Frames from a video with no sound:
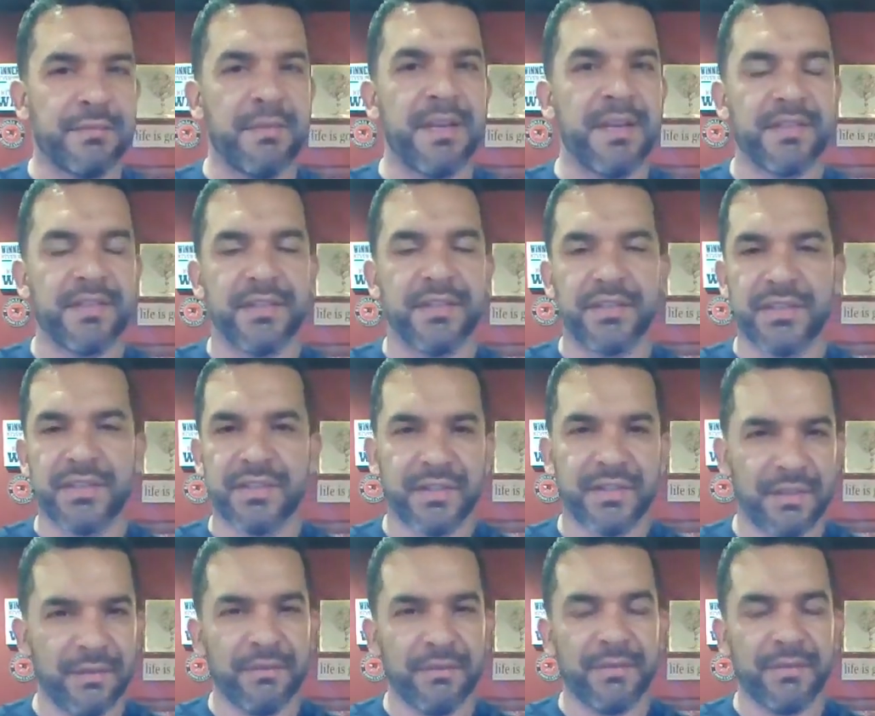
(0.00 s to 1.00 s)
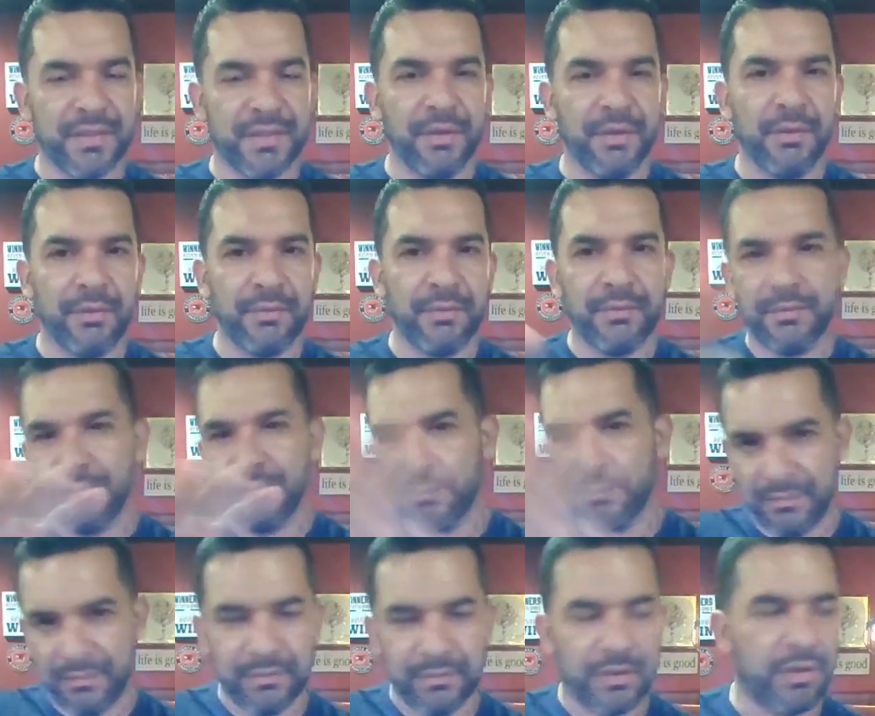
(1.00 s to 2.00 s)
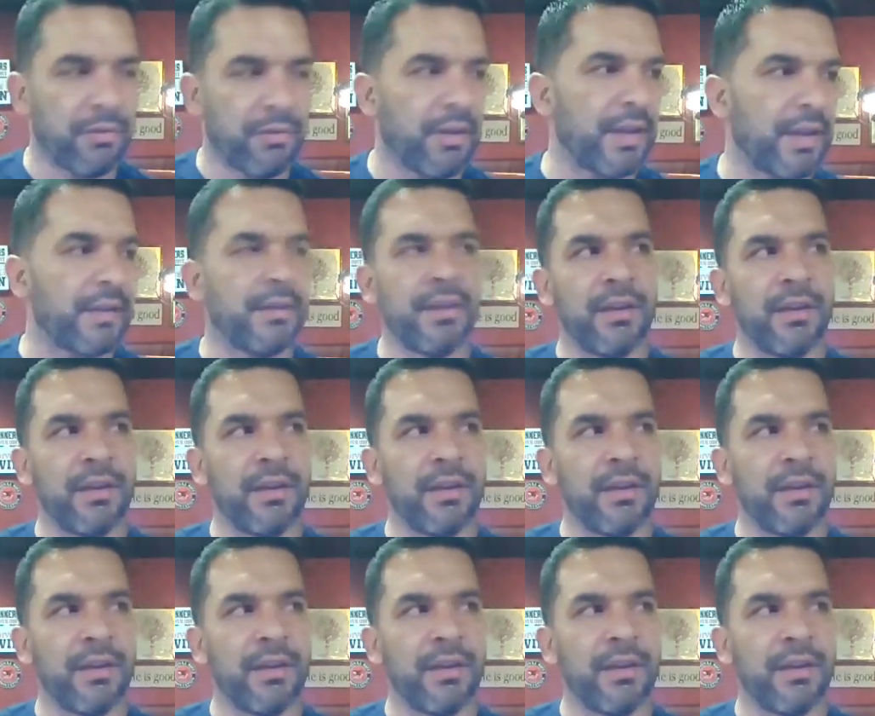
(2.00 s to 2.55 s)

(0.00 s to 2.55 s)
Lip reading: message. So correct,